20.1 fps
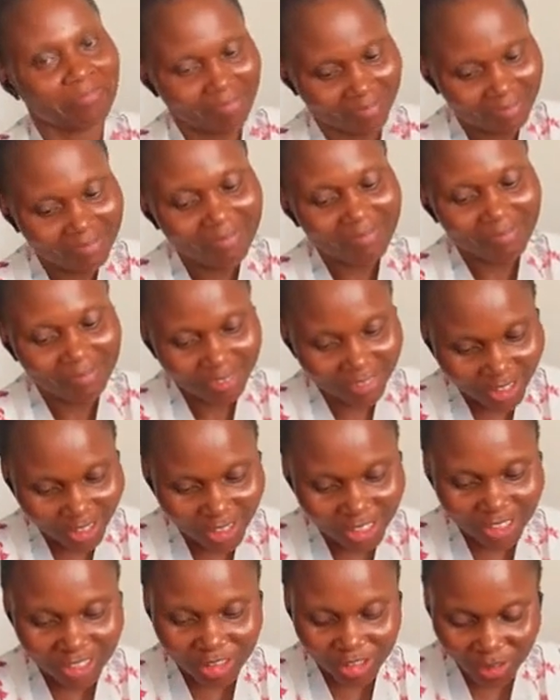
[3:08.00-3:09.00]
a problem in
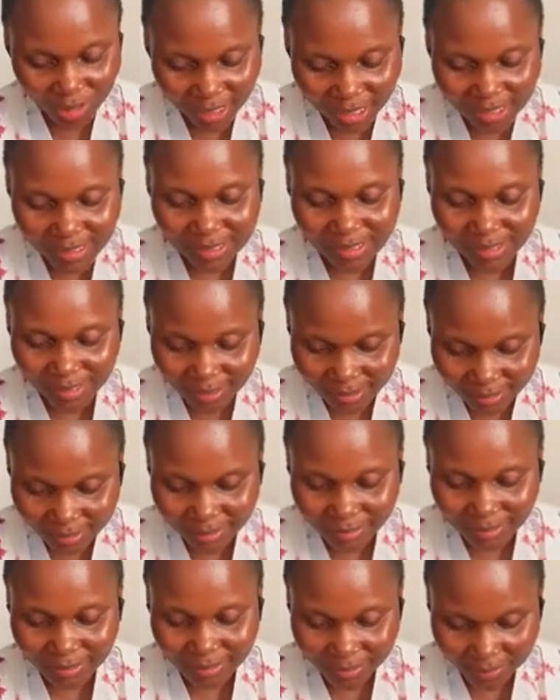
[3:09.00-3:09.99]
society when white people
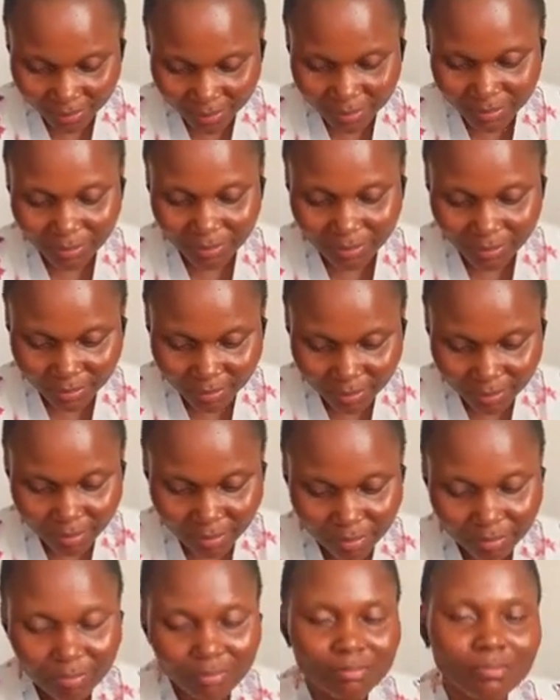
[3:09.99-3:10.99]
think that they have more
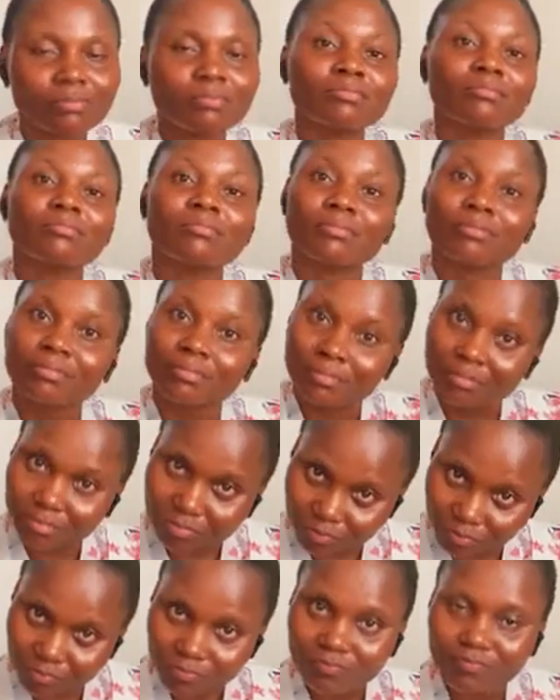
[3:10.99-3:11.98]
privileges than brown or
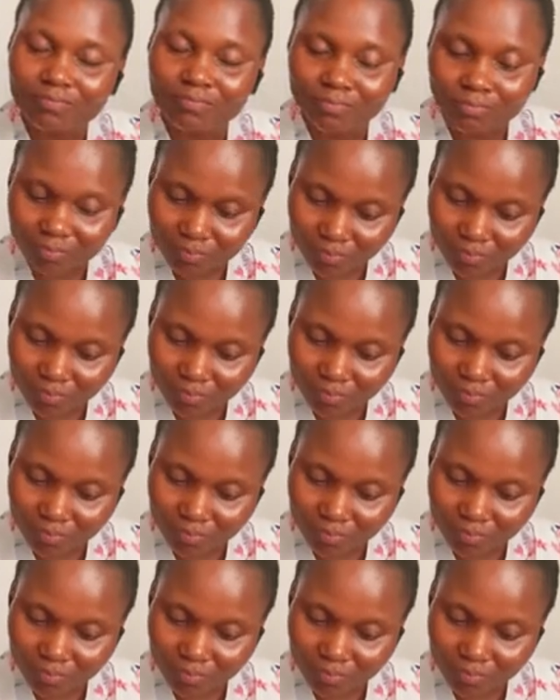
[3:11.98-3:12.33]
black people?